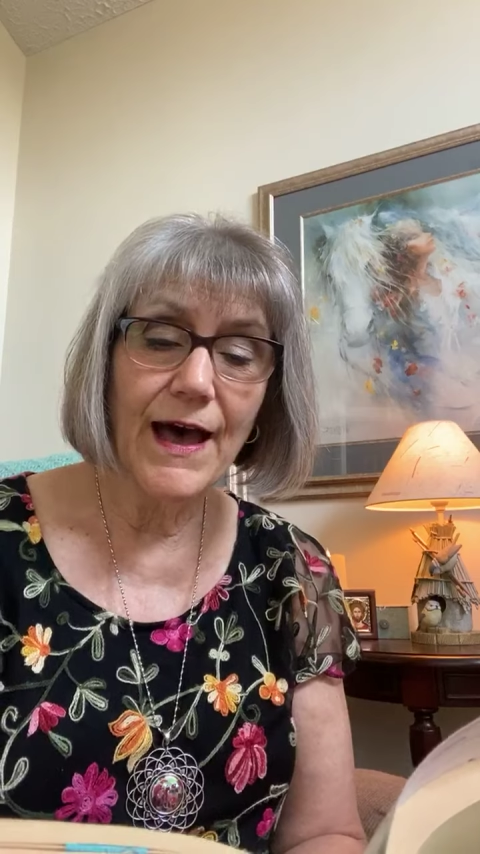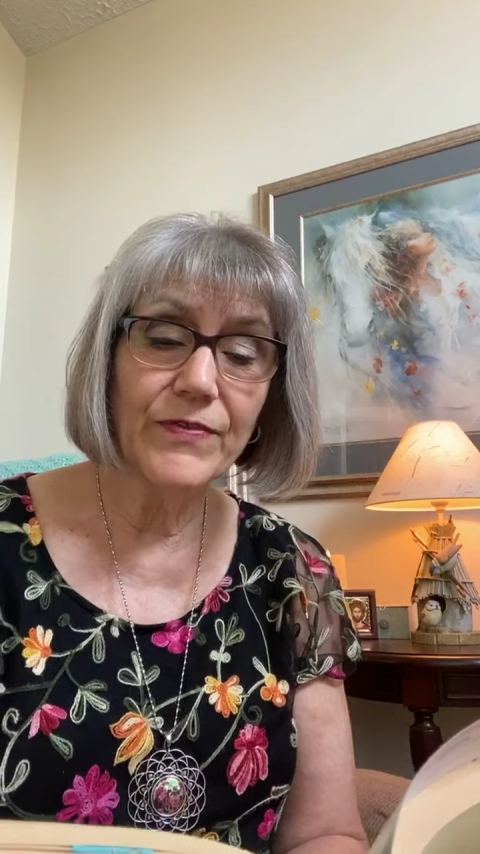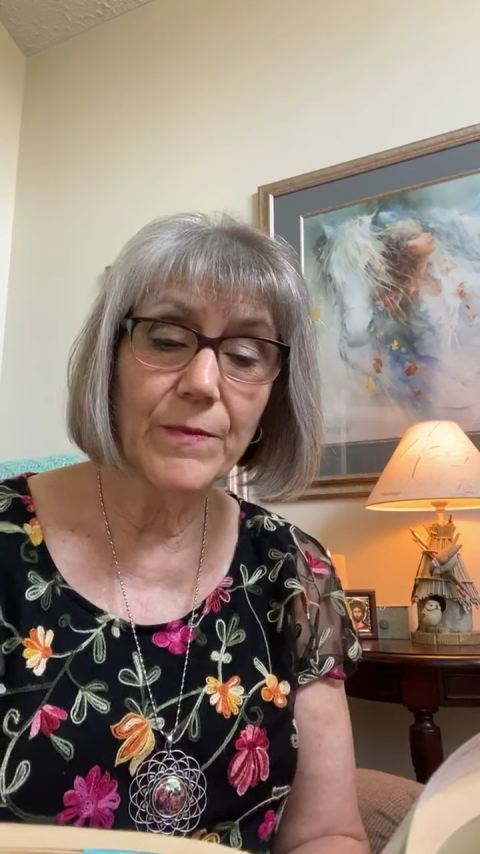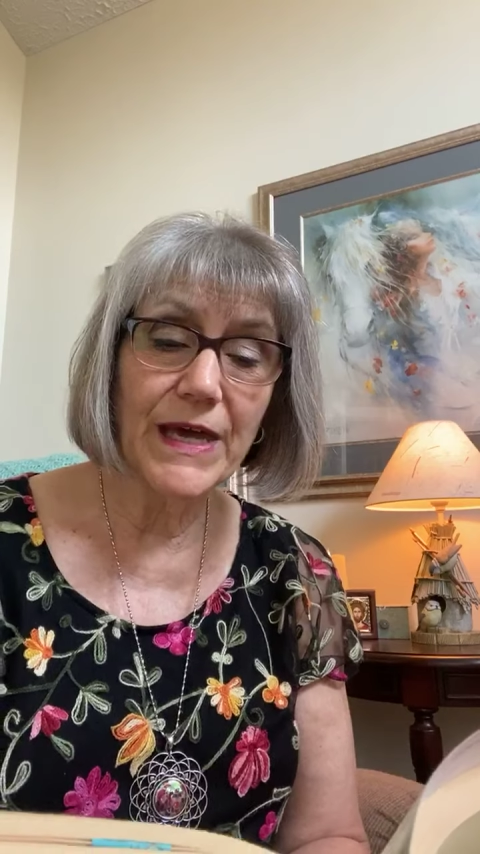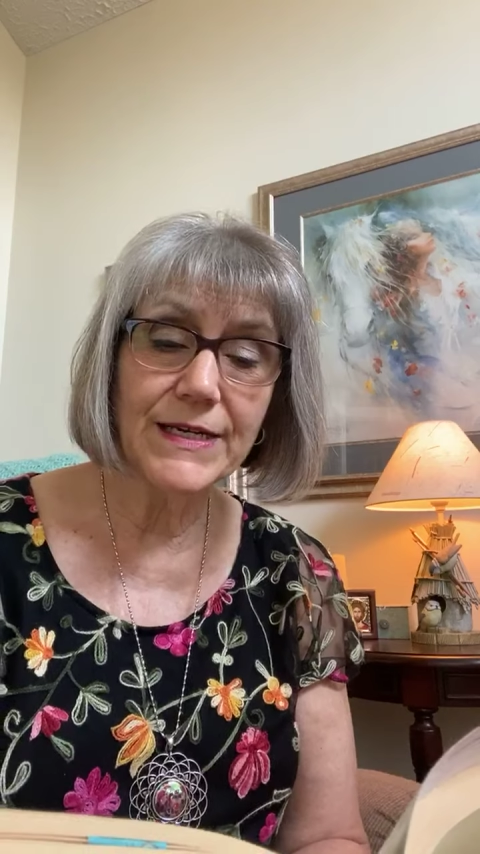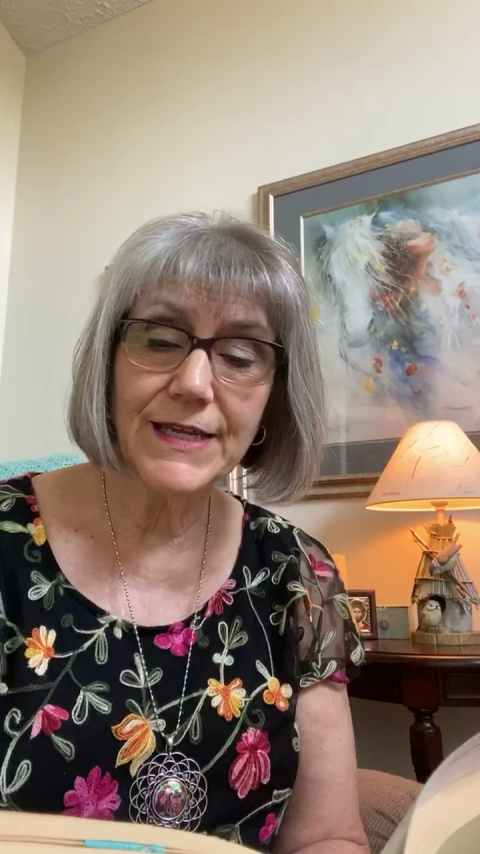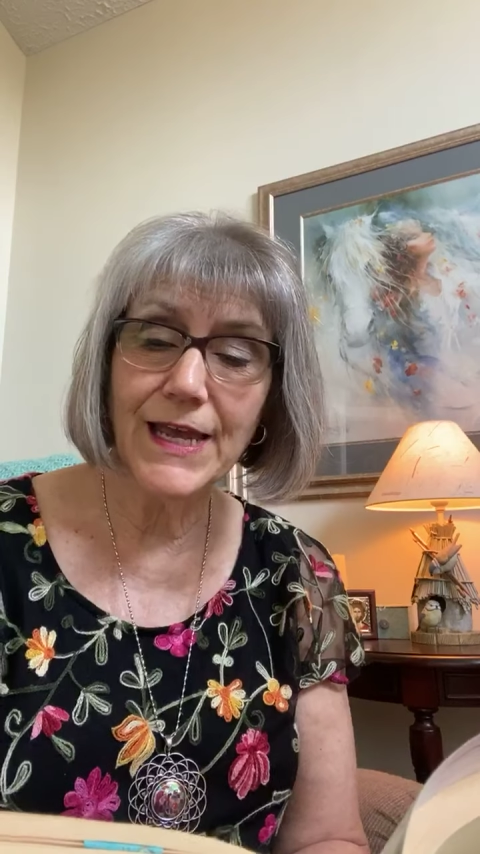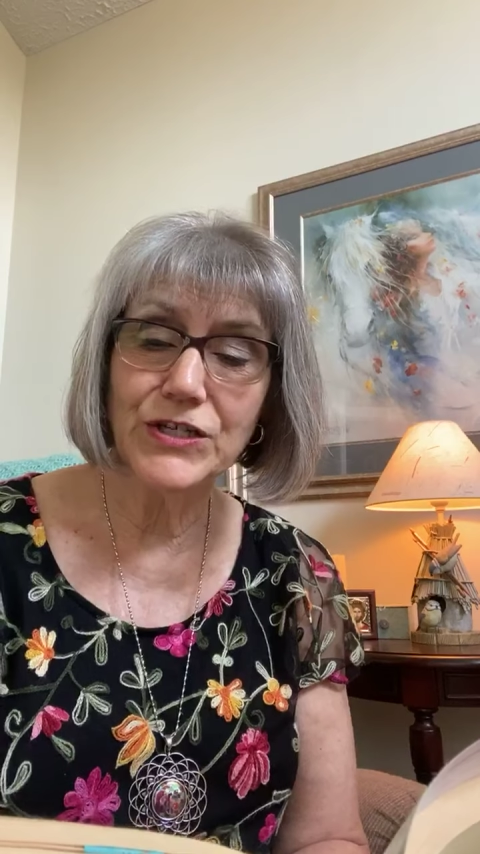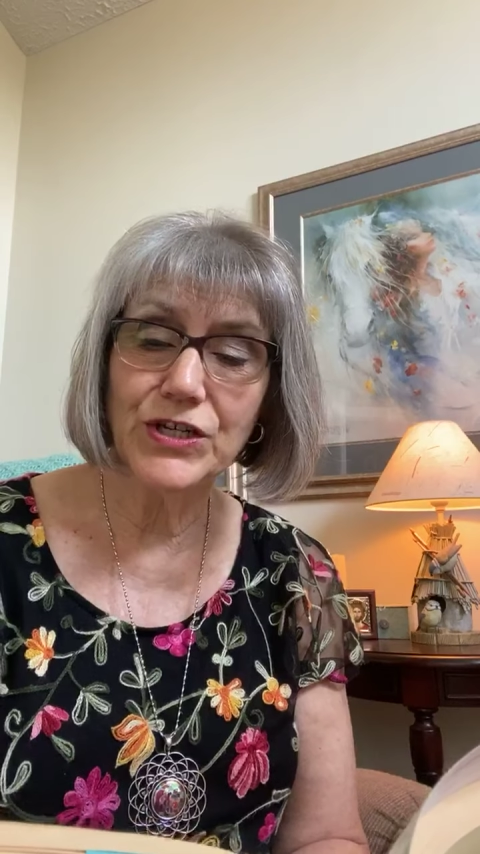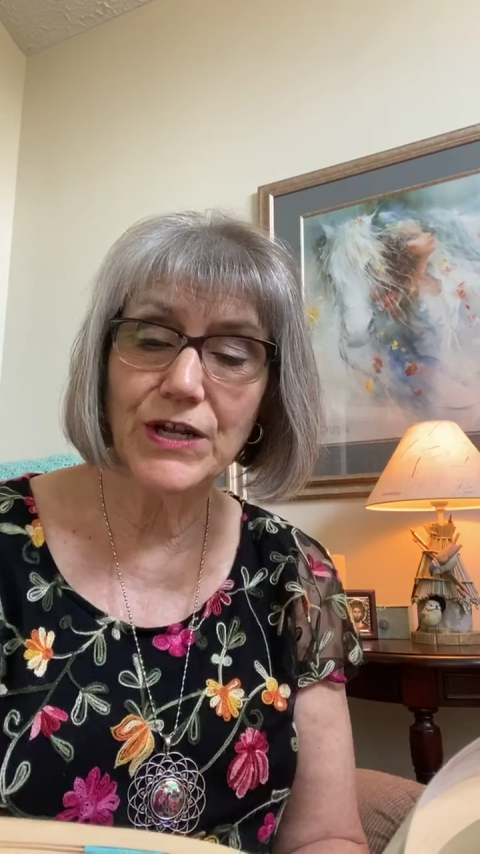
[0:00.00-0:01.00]
The
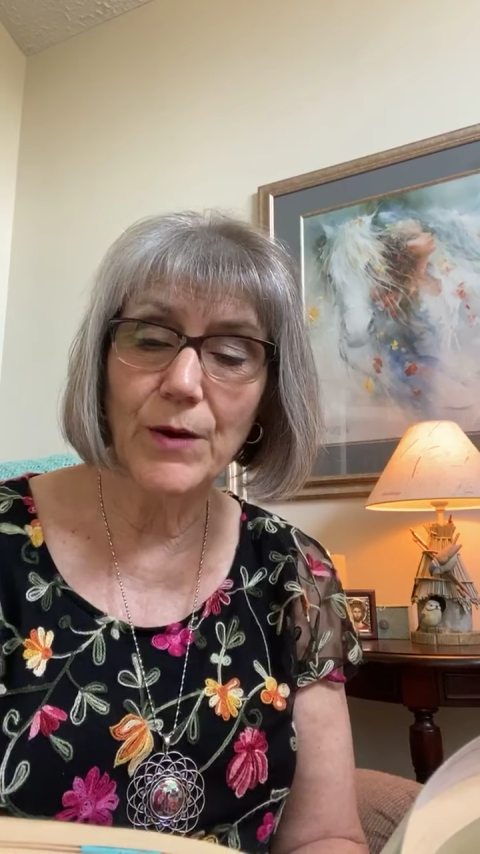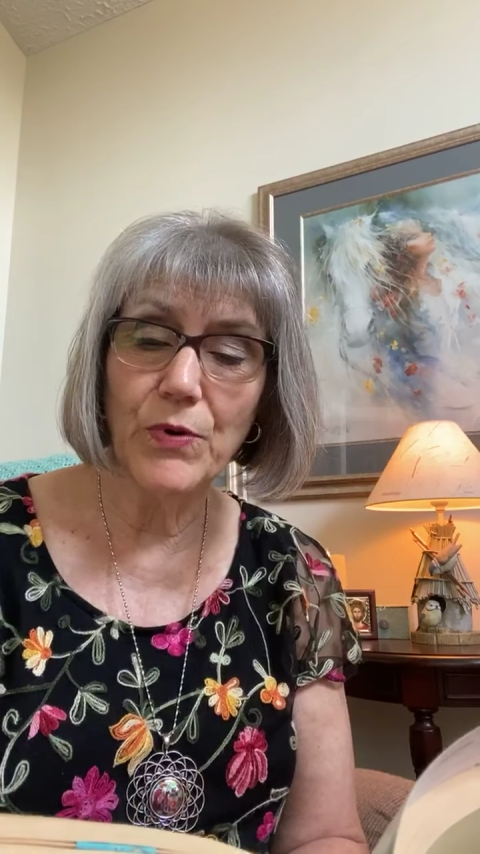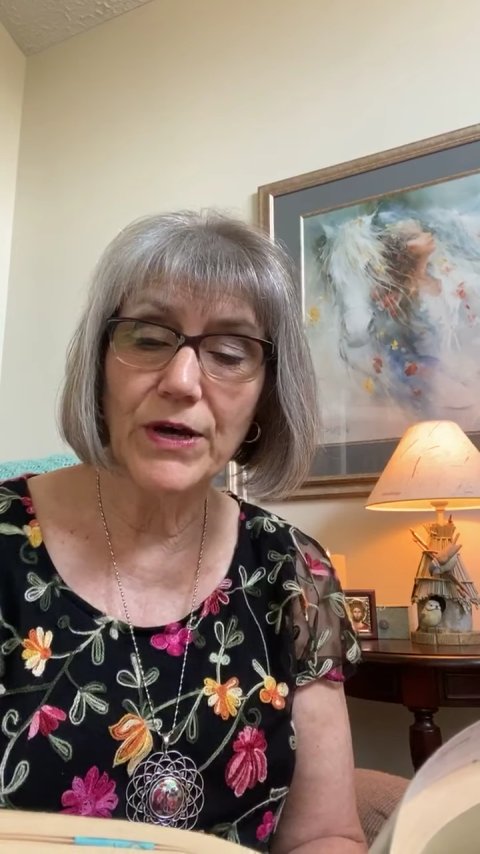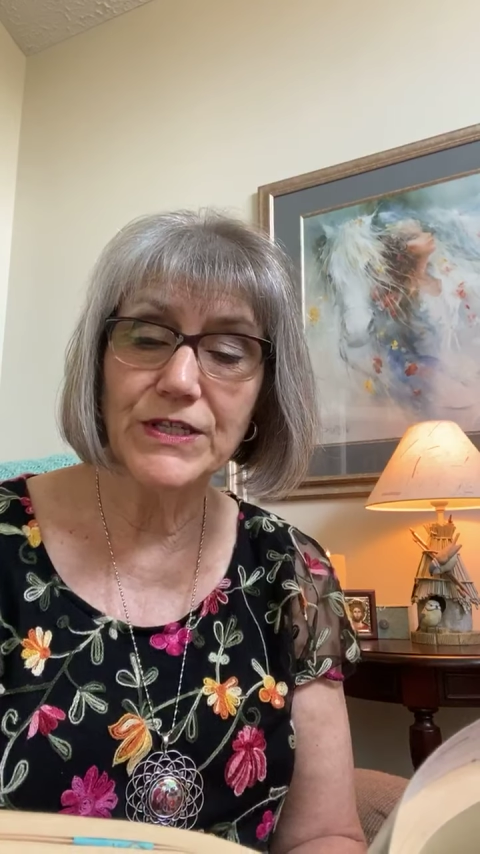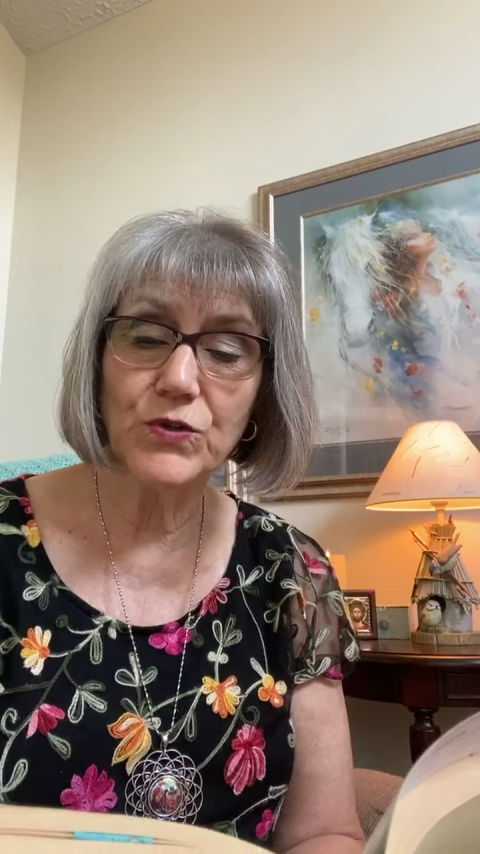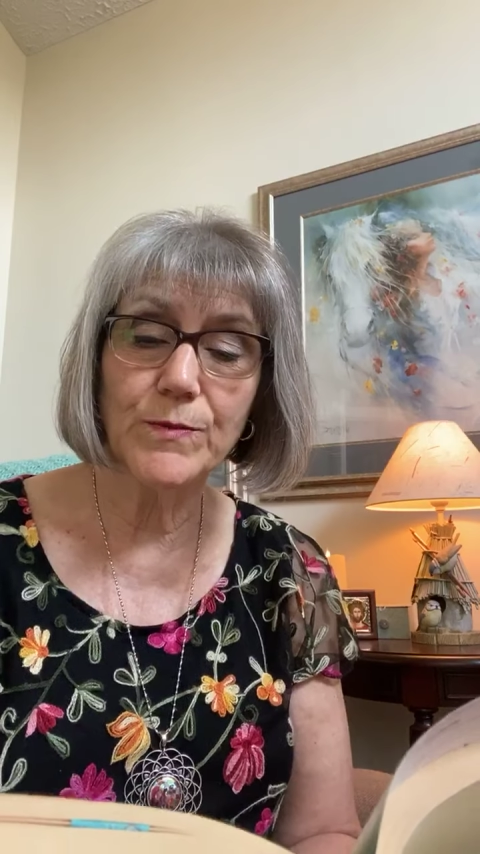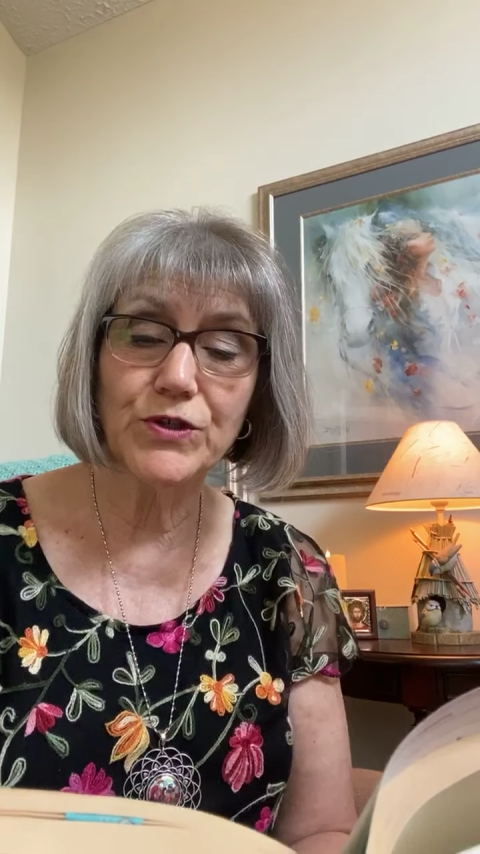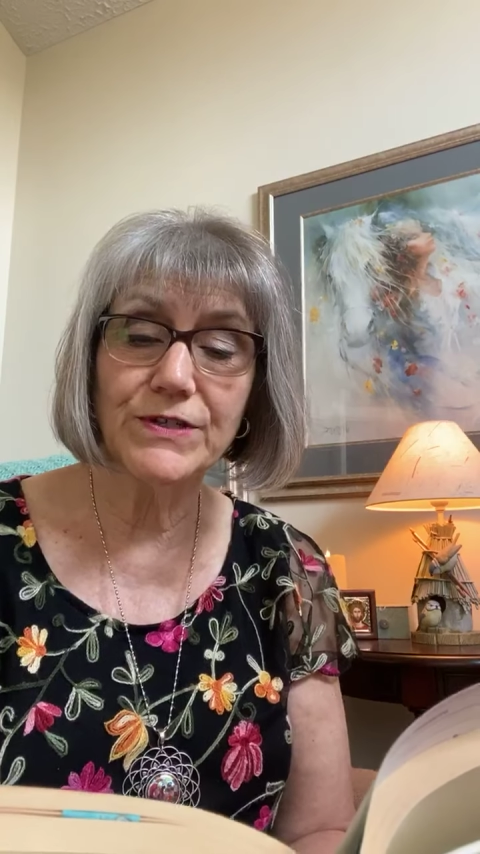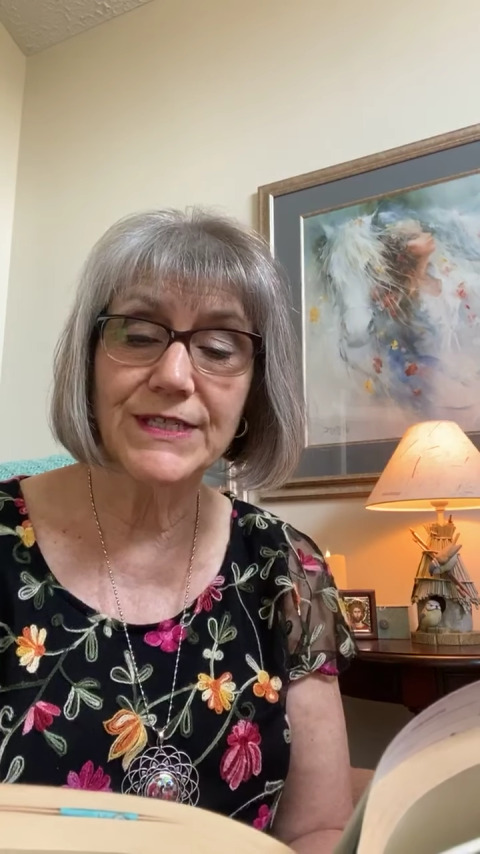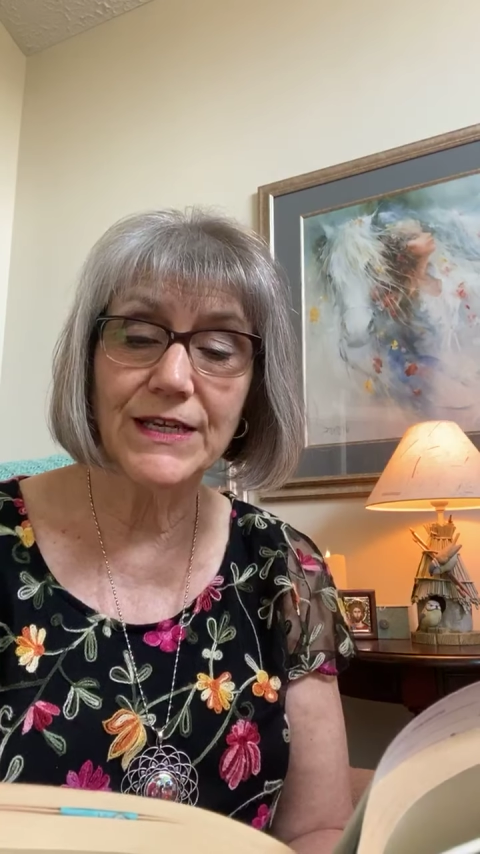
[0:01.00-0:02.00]
meditation upon
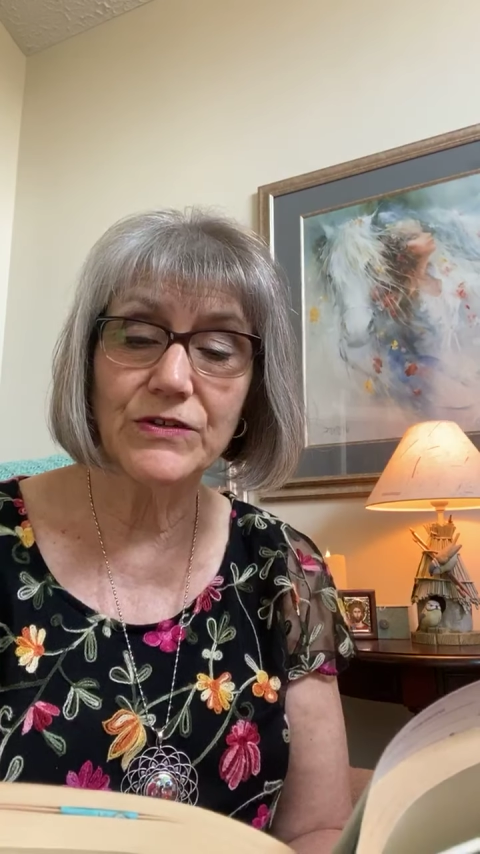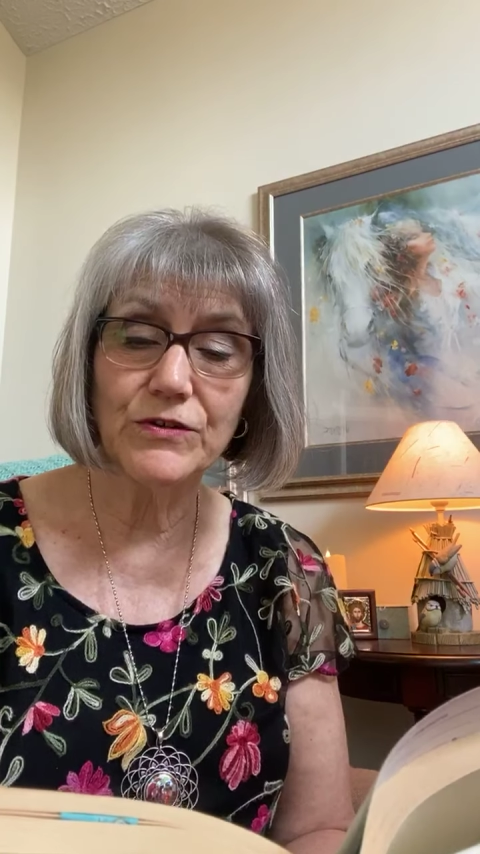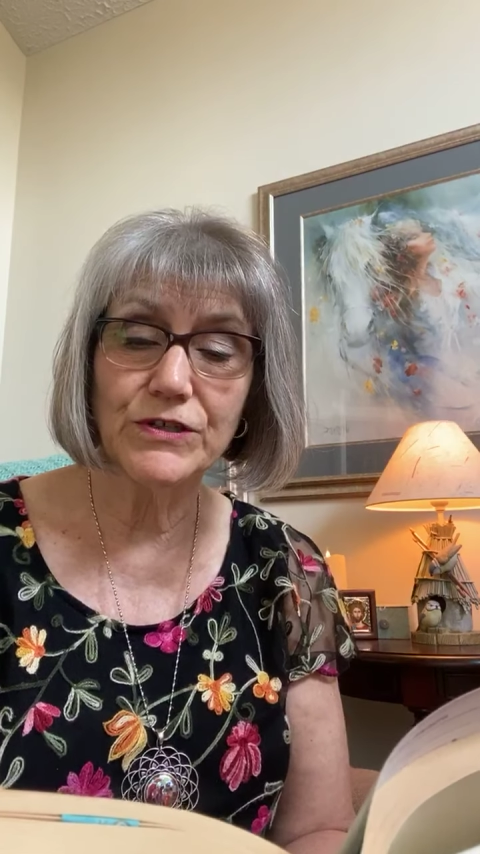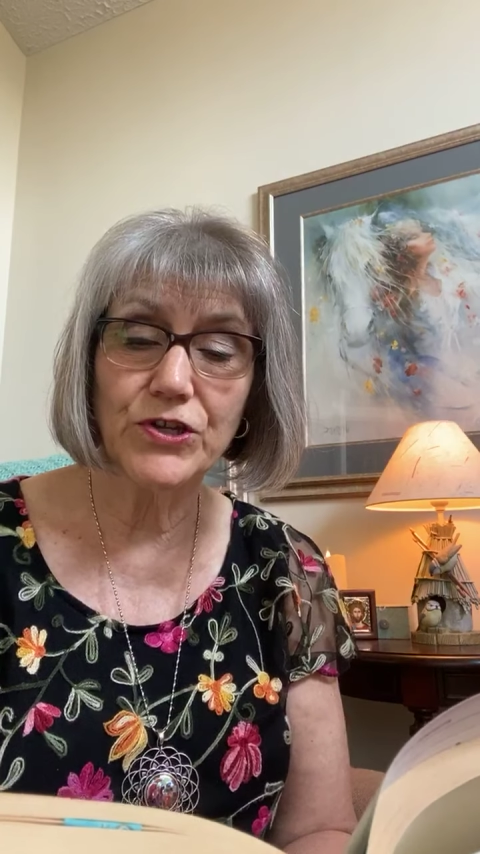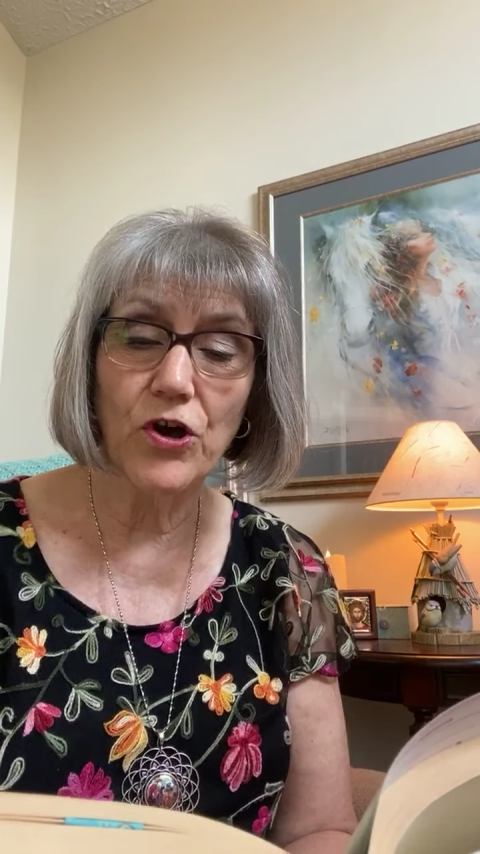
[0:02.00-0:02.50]
Scripture centers